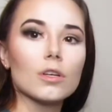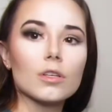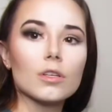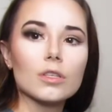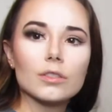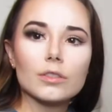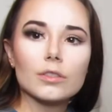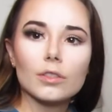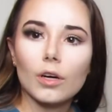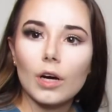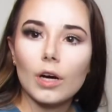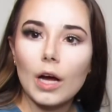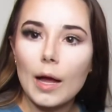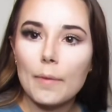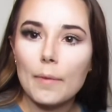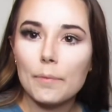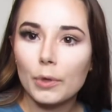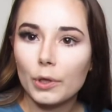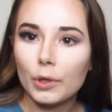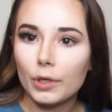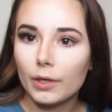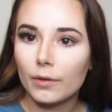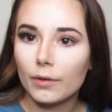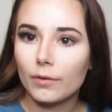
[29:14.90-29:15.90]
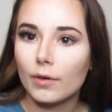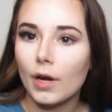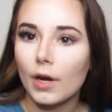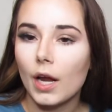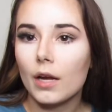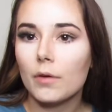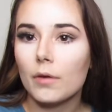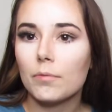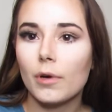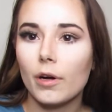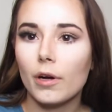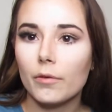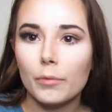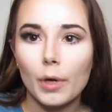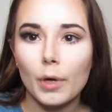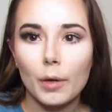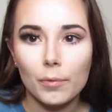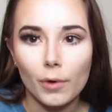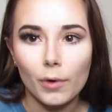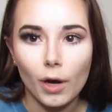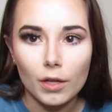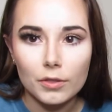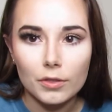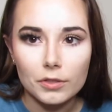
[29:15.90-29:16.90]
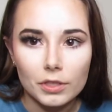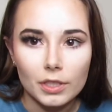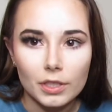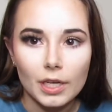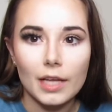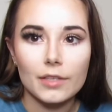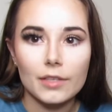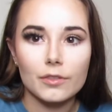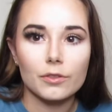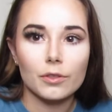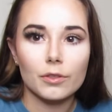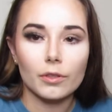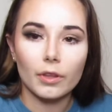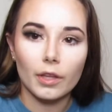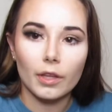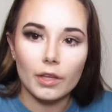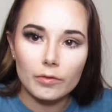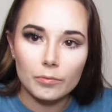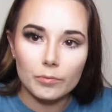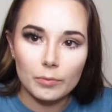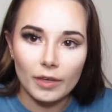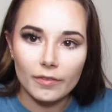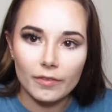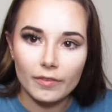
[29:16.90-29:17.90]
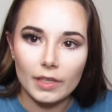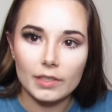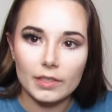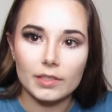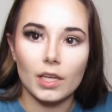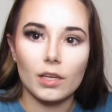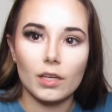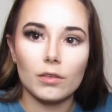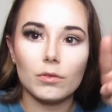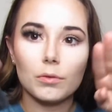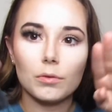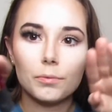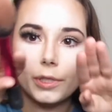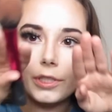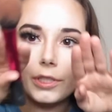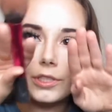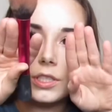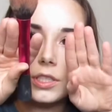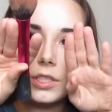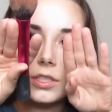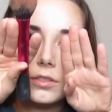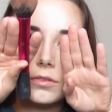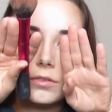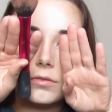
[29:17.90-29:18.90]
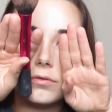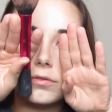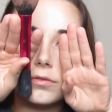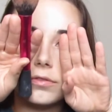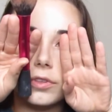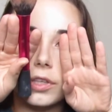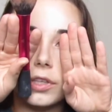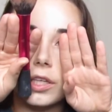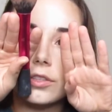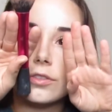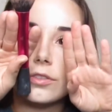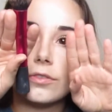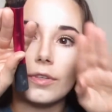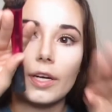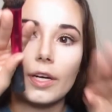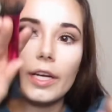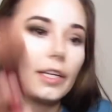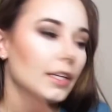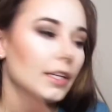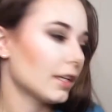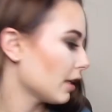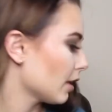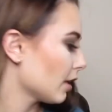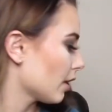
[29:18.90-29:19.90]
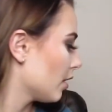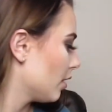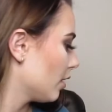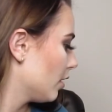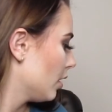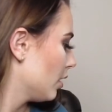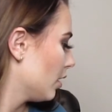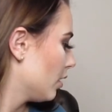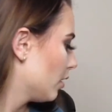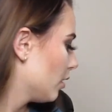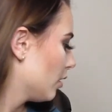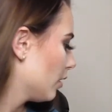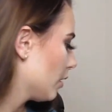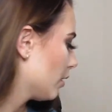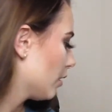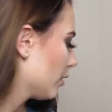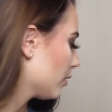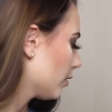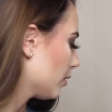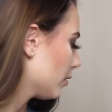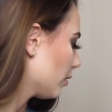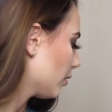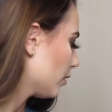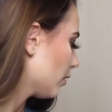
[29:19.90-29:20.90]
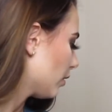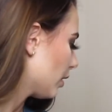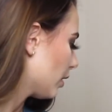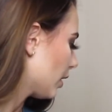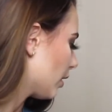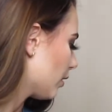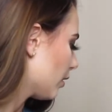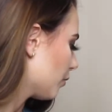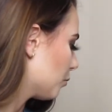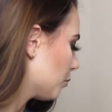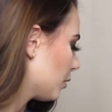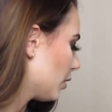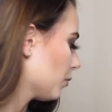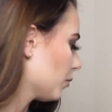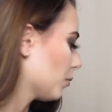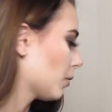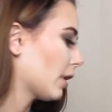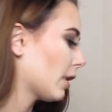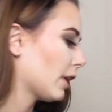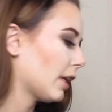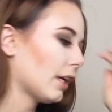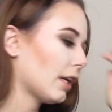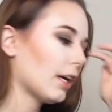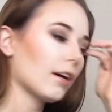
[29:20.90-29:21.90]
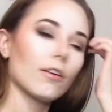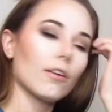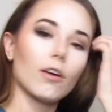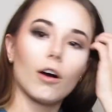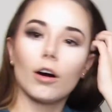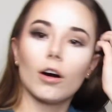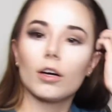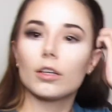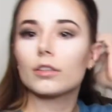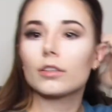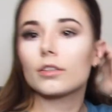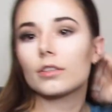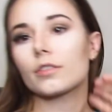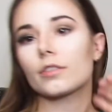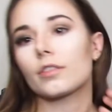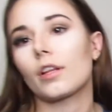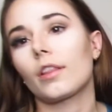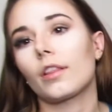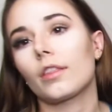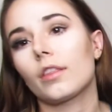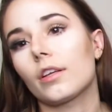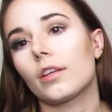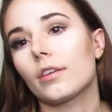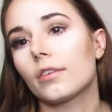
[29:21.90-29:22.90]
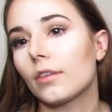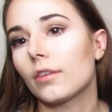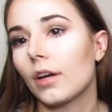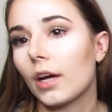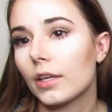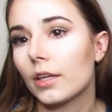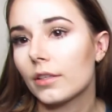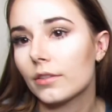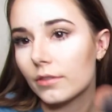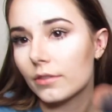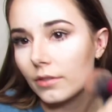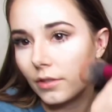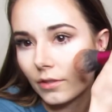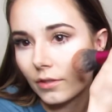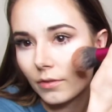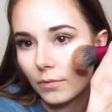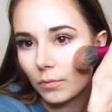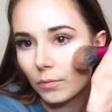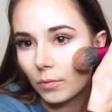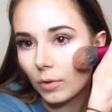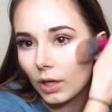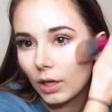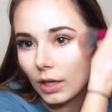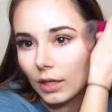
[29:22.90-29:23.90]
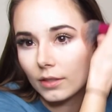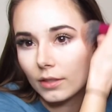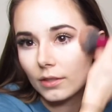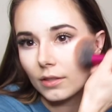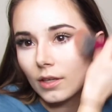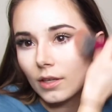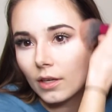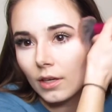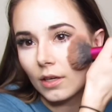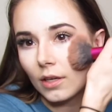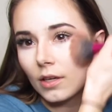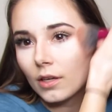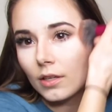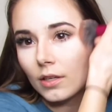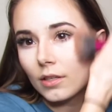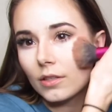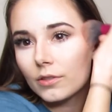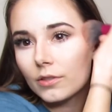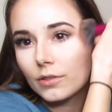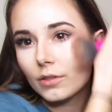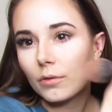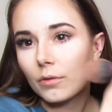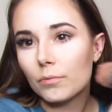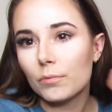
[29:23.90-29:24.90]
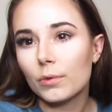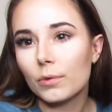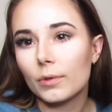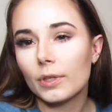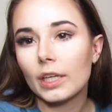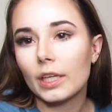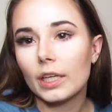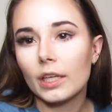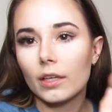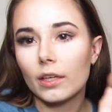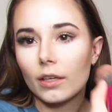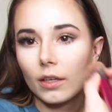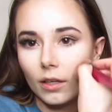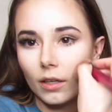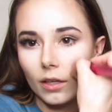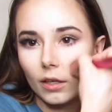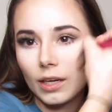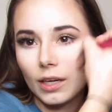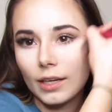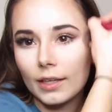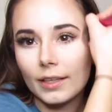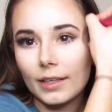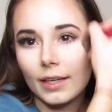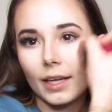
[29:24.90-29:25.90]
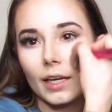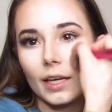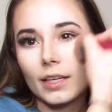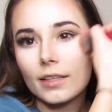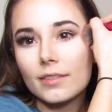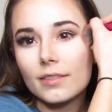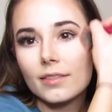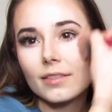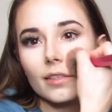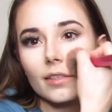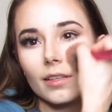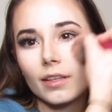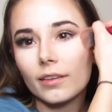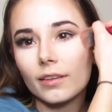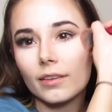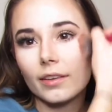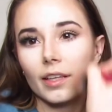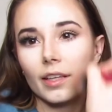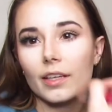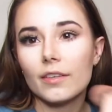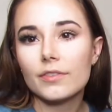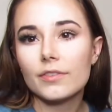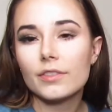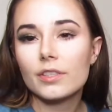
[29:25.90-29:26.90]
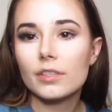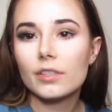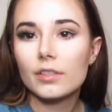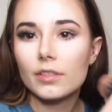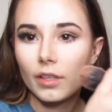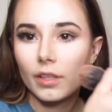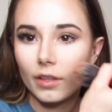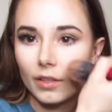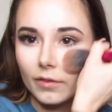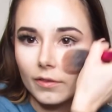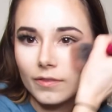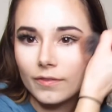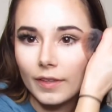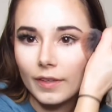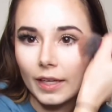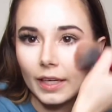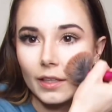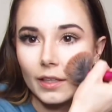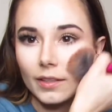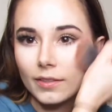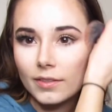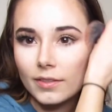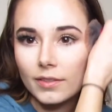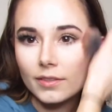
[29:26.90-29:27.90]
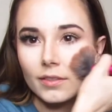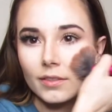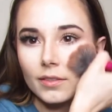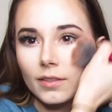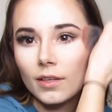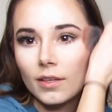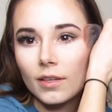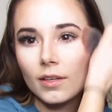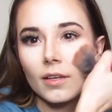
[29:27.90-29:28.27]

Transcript: So I put it right above my bronzer as to lift my face. I don't want my cheeks flushed right here like I've been working out hard or something. I just want to bring a nice lift to the face.